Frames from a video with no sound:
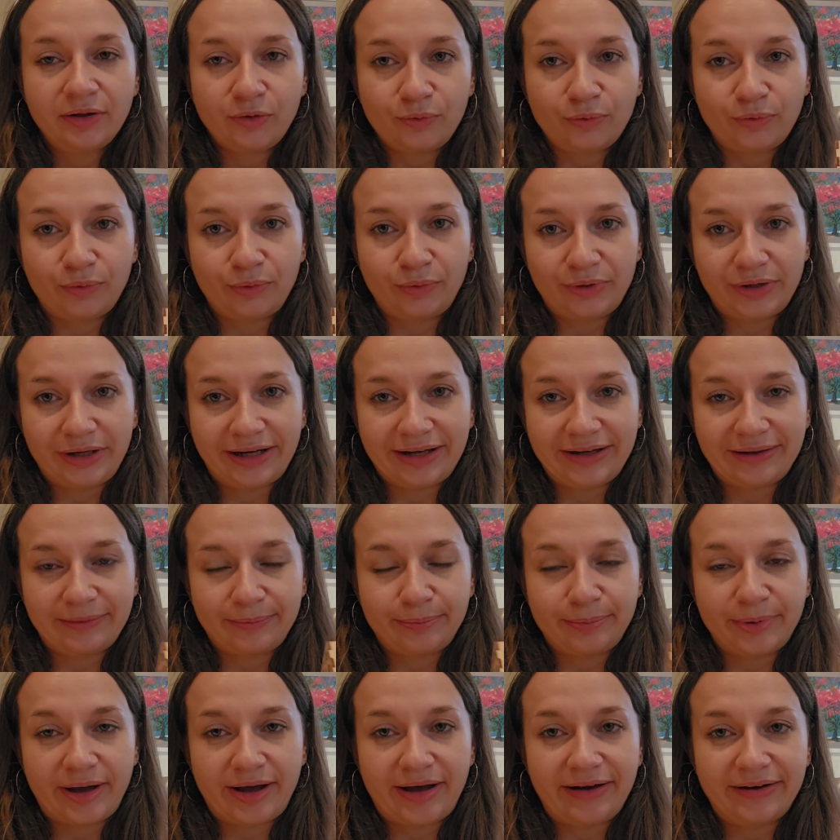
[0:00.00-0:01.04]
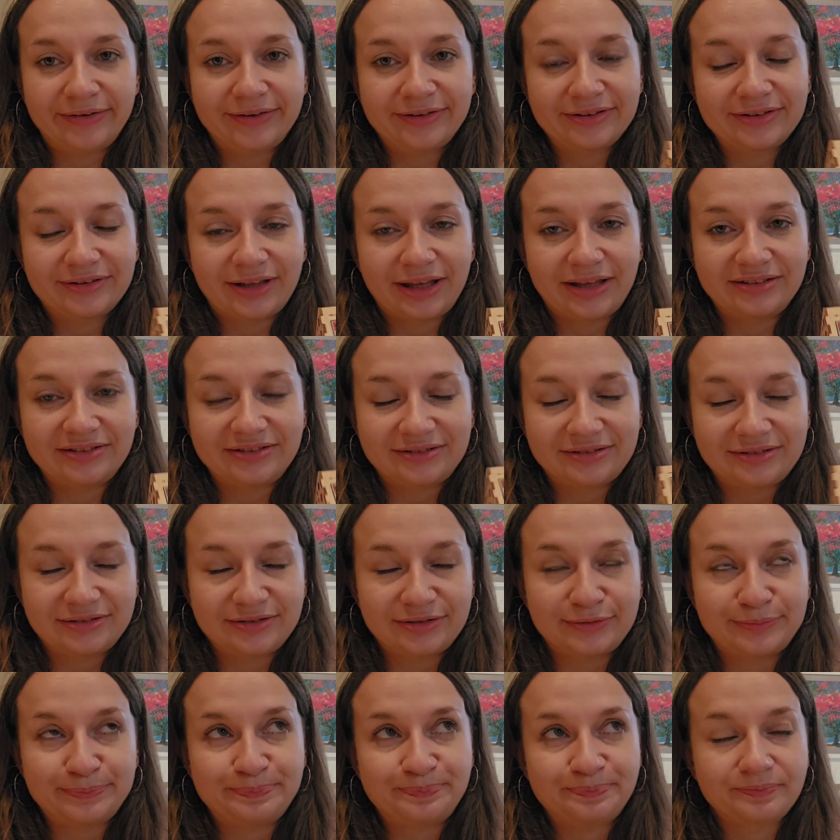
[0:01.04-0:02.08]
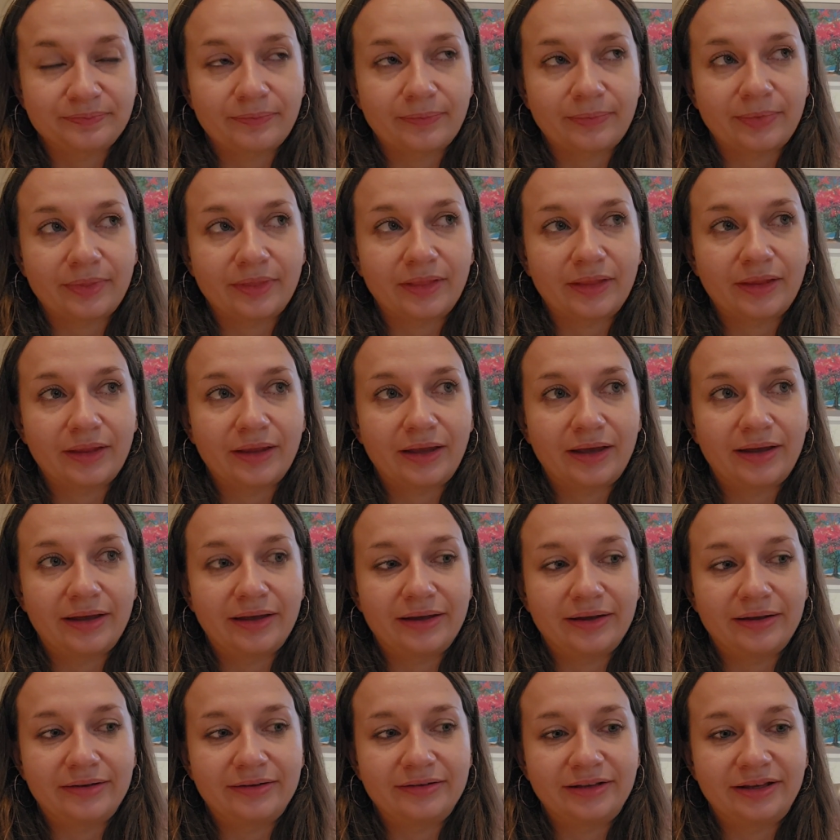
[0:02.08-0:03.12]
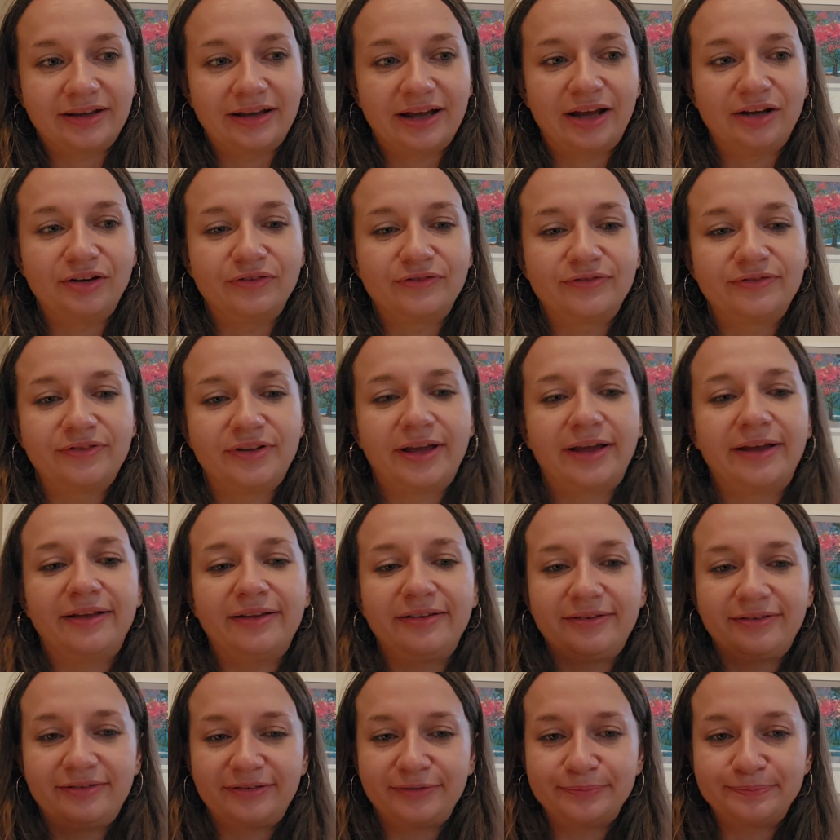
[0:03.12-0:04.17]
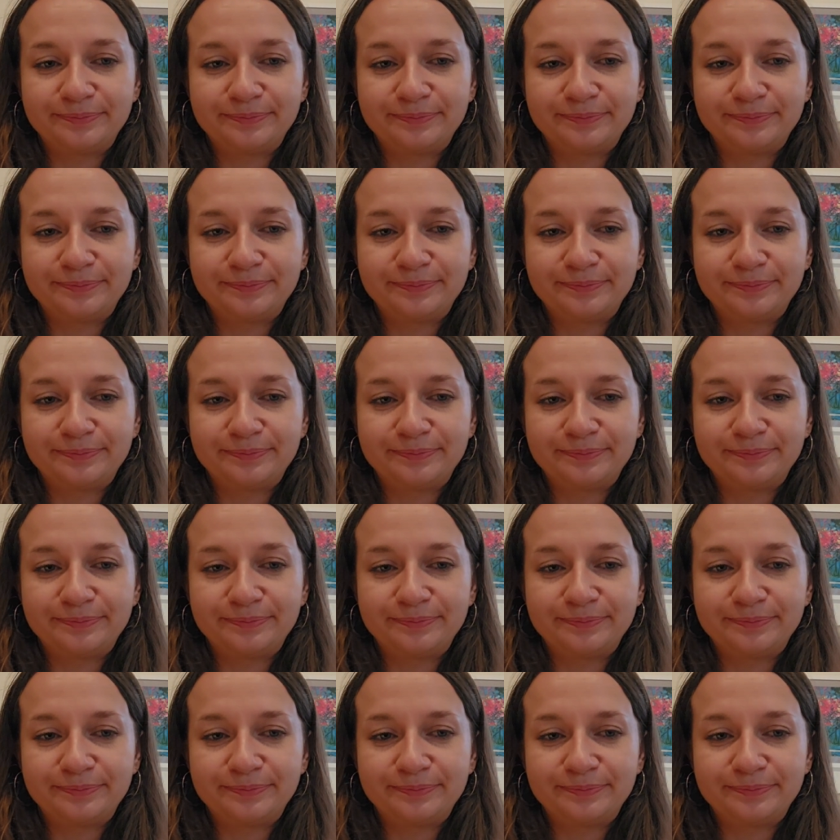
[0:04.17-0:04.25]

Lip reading: or like a bag that's that kind of tells,